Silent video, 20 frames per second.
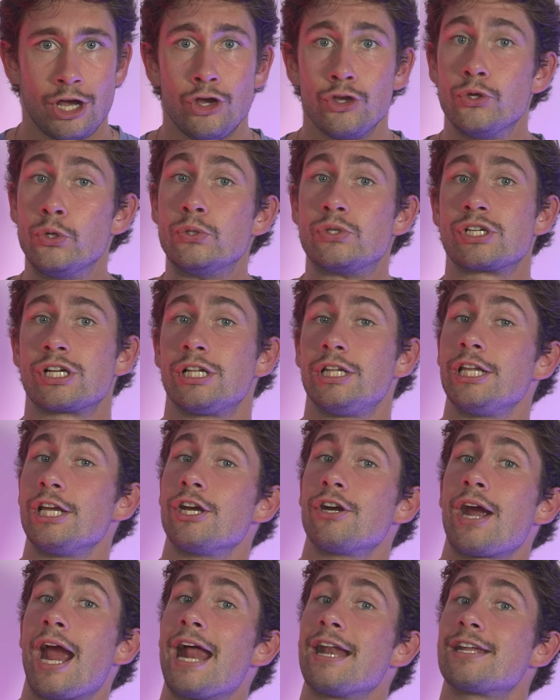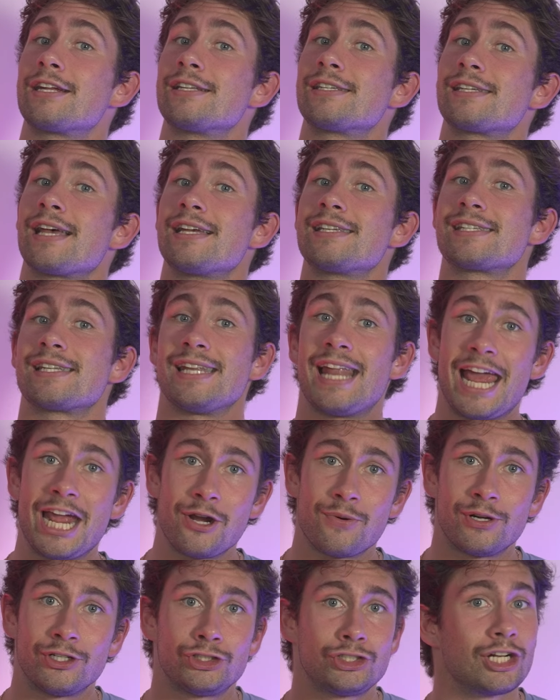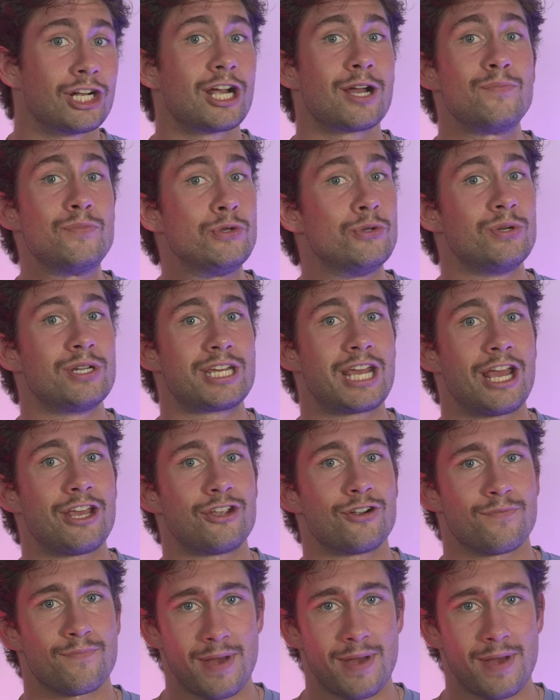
Use clear and concise language to communicate your